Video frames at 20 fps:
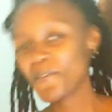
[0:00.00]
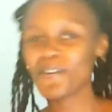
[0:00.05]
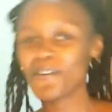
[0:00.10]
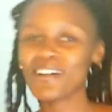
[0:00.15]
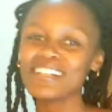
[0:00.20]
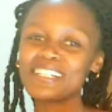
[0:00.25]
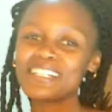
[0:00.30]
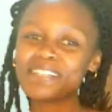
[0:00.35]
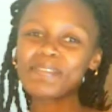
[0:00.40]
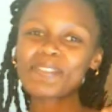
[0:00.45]

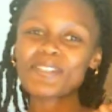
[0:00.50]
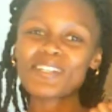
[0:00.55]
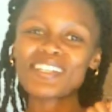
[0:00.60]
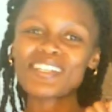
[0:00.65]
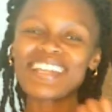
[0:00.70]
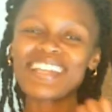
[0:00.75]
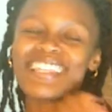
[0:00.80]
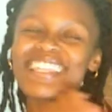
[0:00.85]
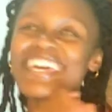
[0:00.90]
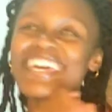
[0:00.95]
Welcome to
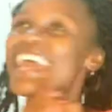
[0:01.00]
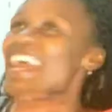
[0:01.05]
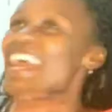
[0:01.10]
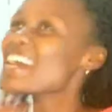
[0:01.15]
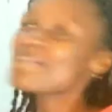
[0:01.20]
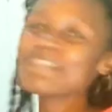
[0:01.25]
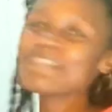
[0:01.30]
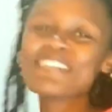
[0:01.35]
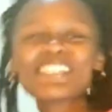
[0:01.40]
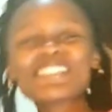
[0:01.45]
another
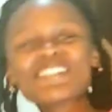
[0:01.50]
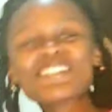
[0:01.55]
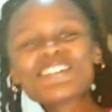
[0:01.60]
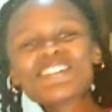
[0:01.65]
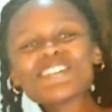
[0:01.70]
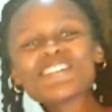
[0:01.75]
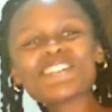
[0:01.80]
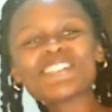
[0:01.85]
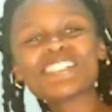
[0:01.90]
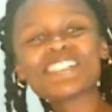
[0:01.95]

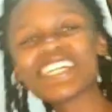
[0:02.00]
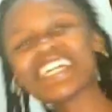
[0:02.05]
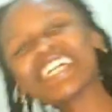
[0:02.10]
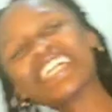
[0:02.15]
episode.